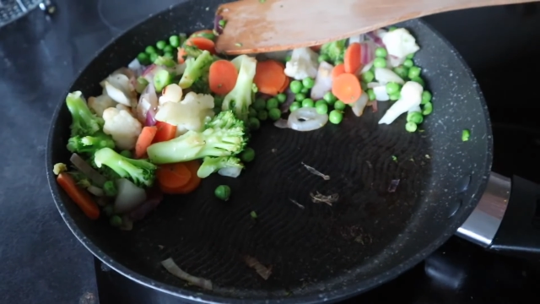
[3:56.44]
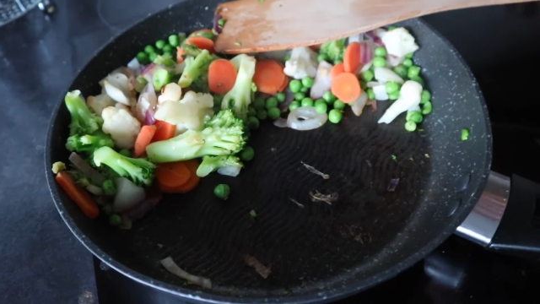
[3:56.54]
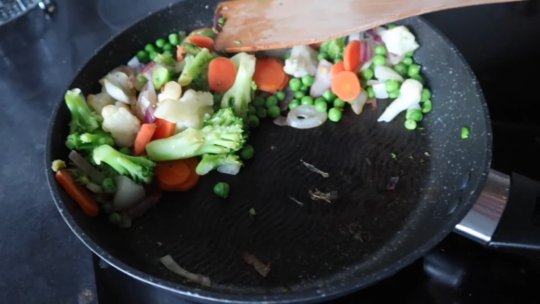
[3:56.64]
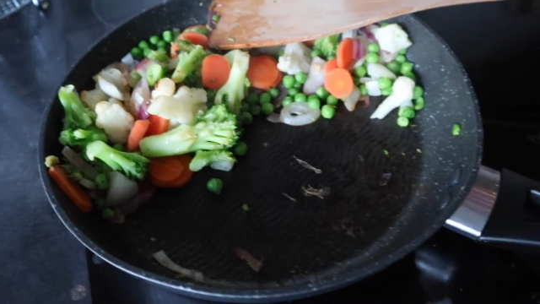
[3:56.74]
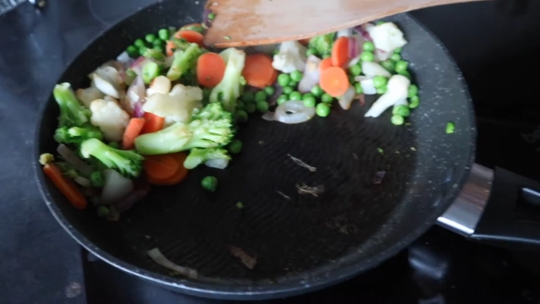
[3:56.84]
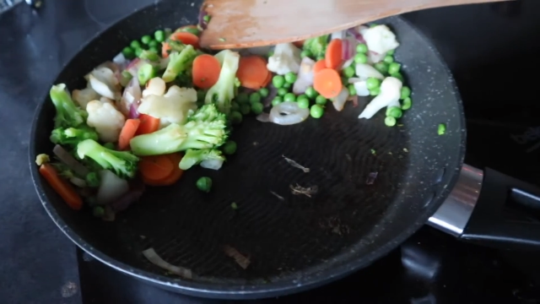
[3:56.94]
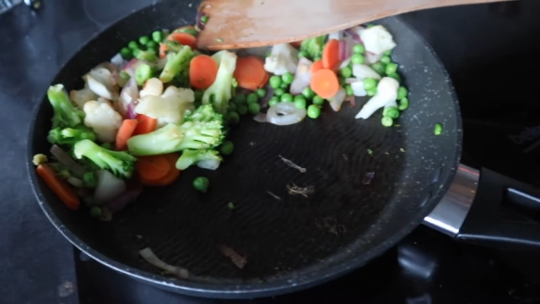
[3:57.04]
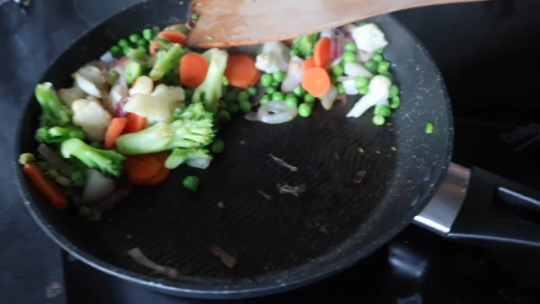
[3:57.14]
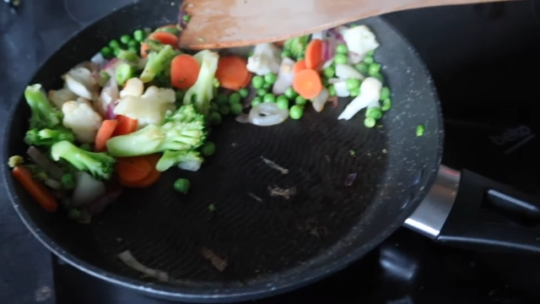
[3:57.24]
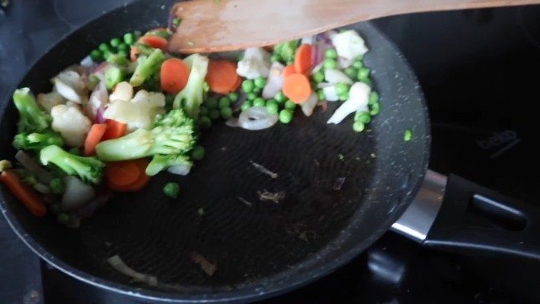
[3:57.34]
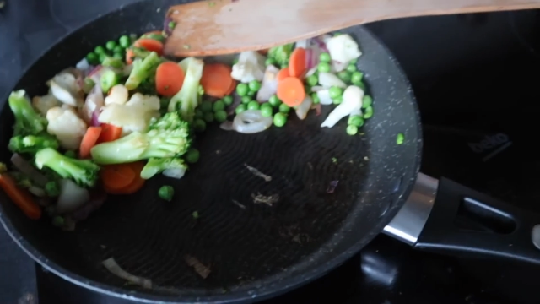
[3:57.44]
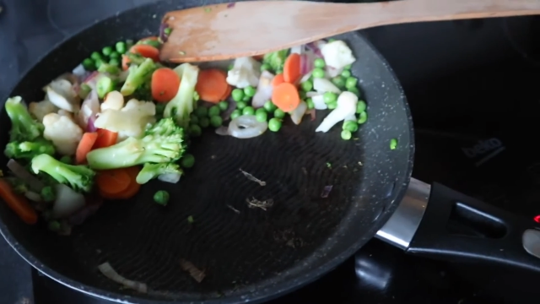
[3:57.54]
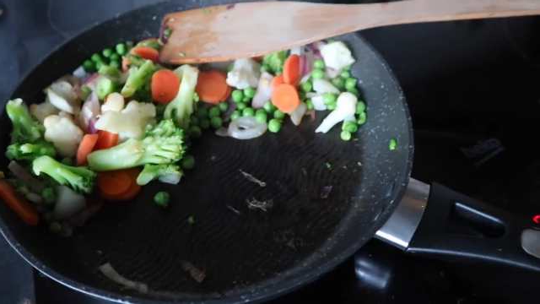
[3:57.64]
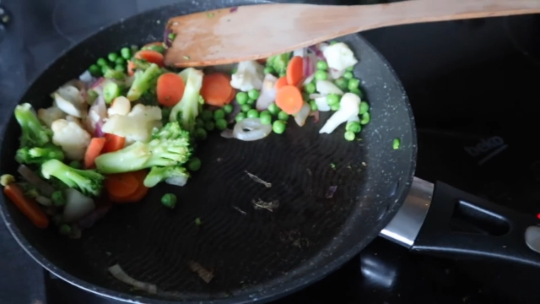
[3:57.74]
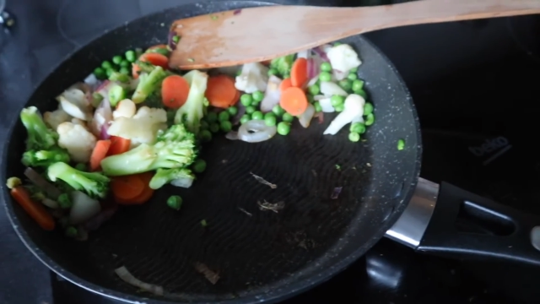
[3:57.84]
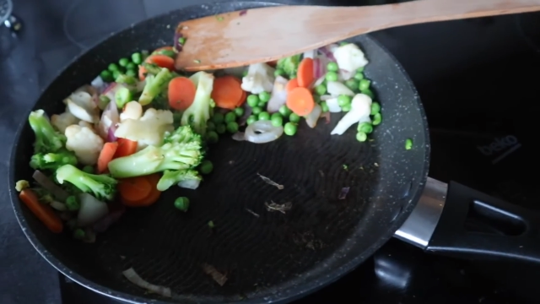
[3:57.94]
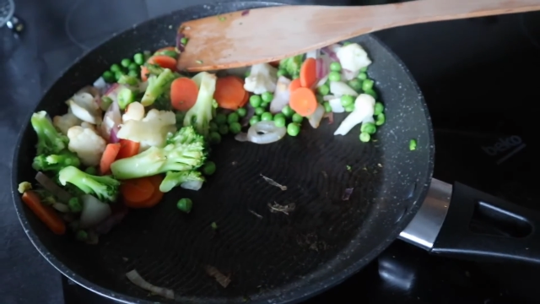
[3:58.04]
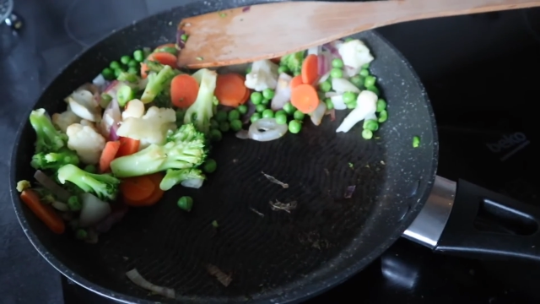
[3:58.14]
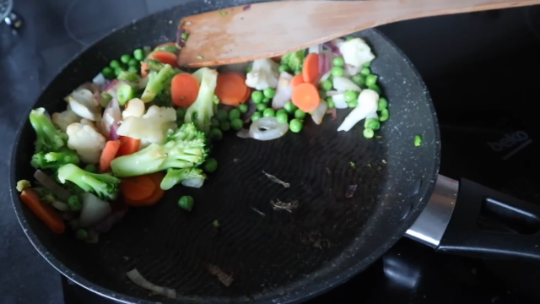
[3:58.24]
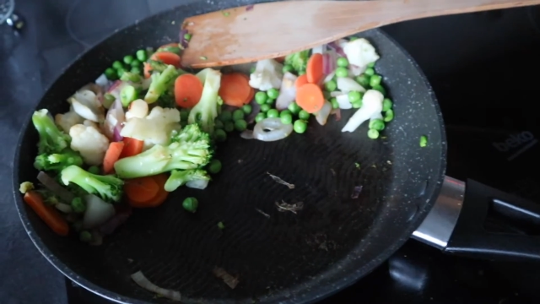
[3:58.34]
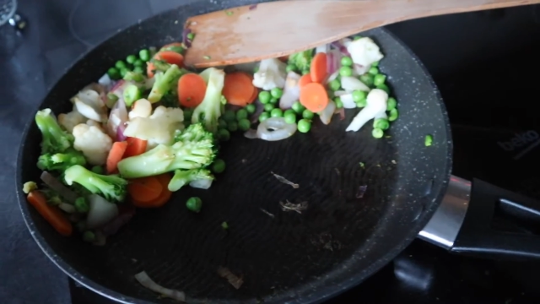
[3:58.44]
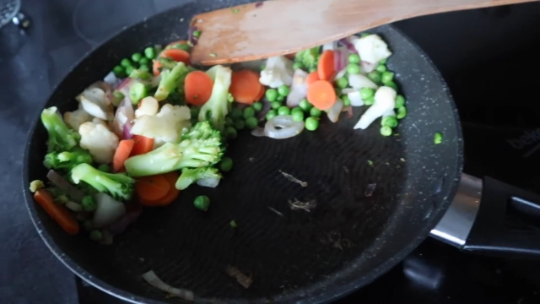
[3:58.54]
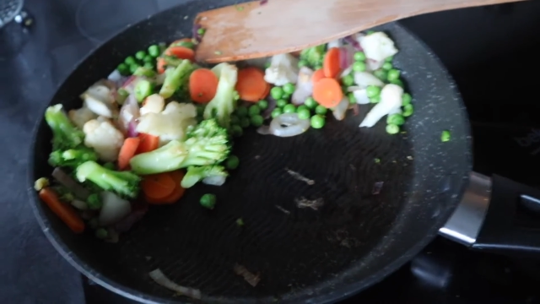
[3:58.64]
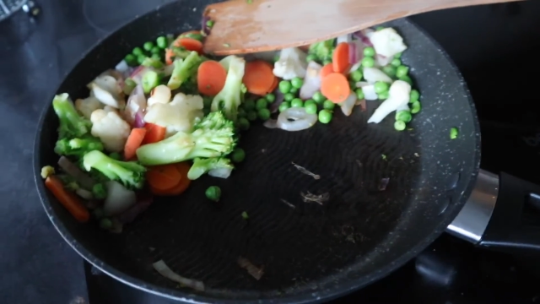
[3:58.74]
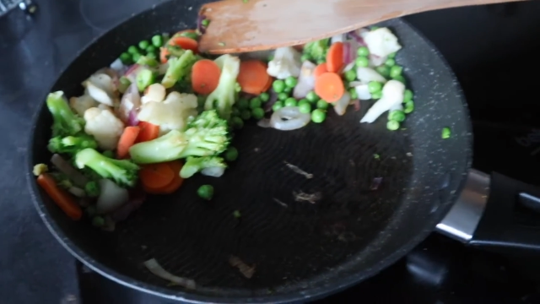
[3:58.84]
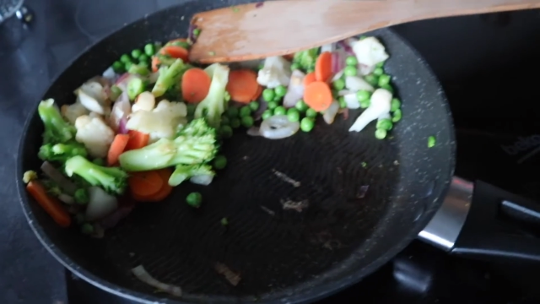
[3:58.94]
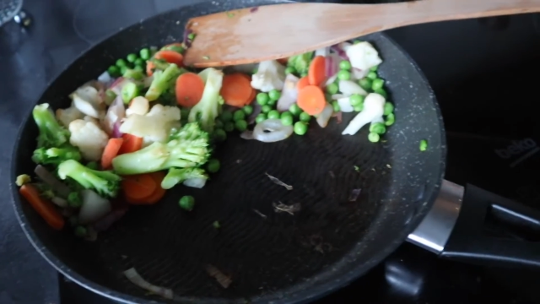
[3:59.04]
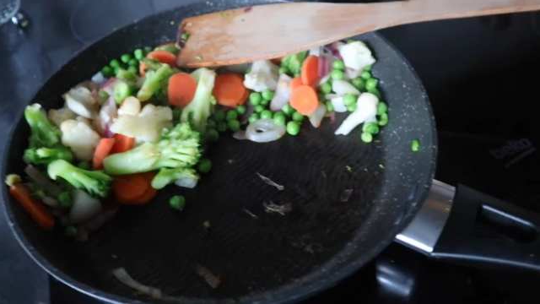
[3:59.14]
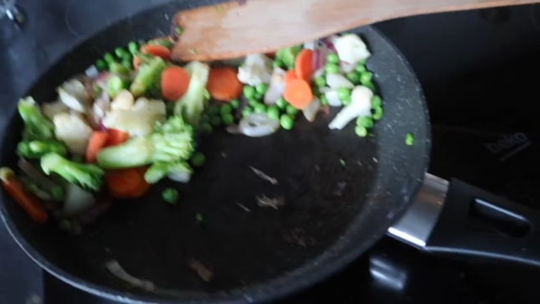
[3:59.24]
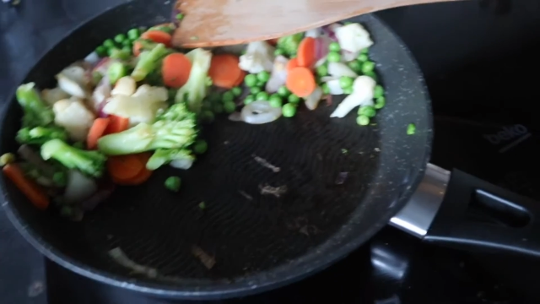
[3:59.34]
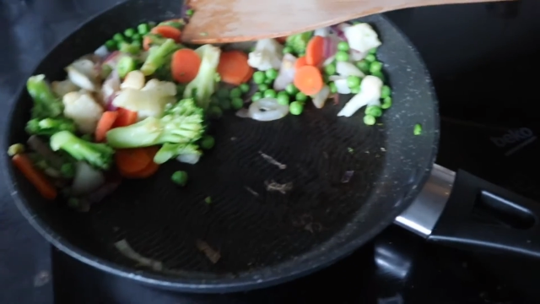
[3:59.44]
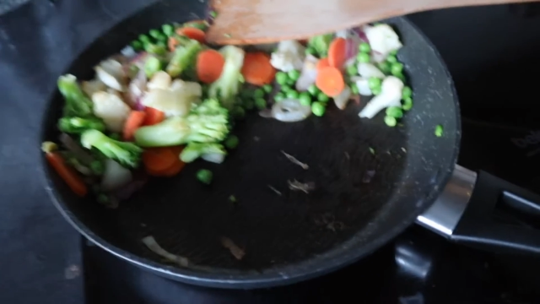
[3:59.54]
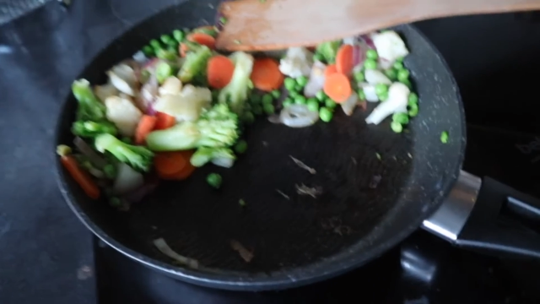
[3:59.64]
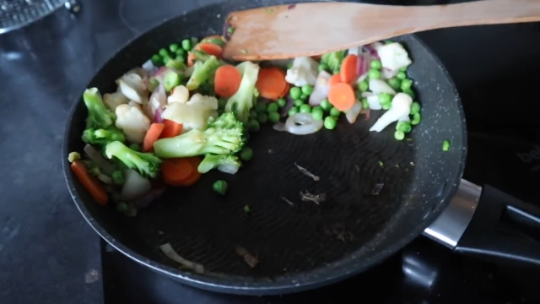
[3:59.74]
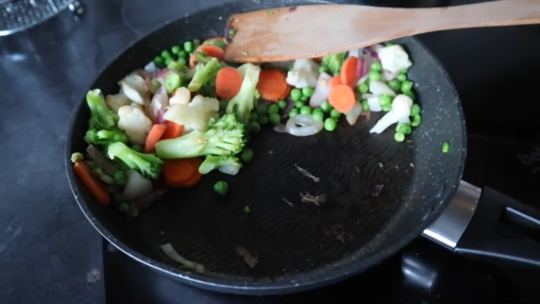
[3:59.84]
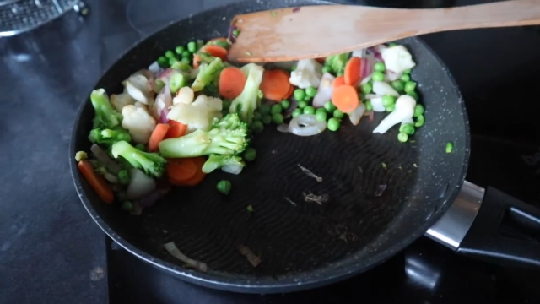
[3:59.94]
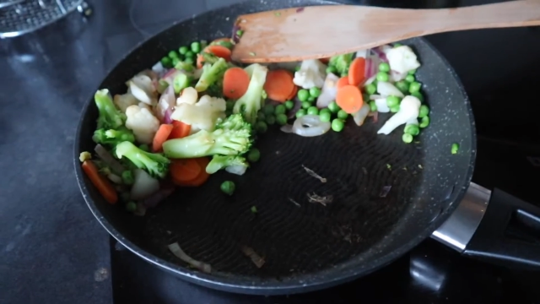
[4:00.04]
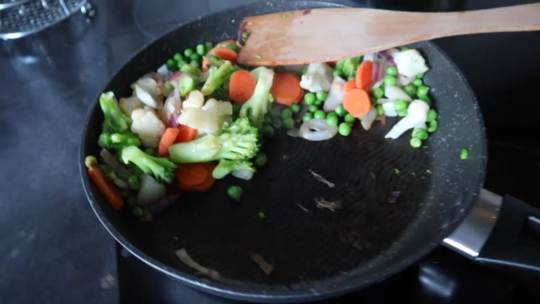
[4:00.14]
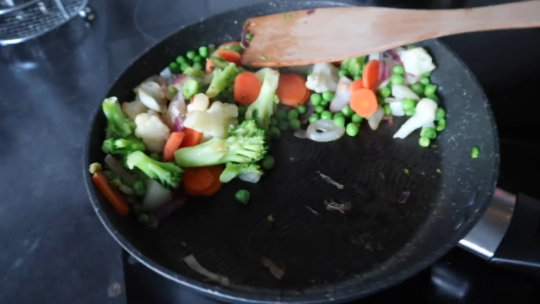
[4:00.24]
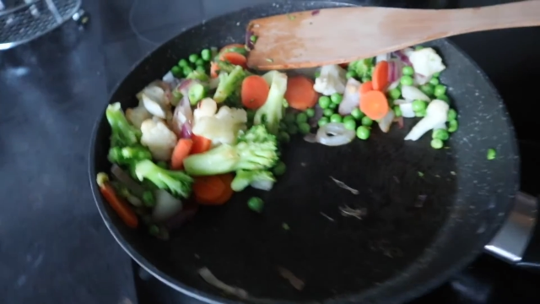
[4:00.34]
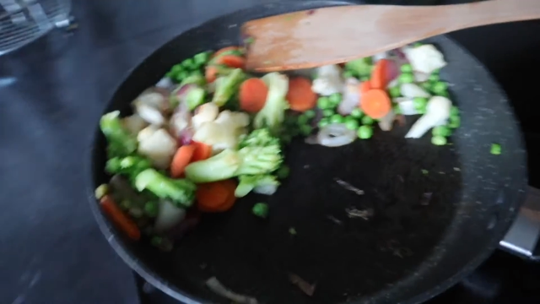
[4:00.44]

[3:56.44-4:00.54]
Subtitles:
[unreadable: no face in view]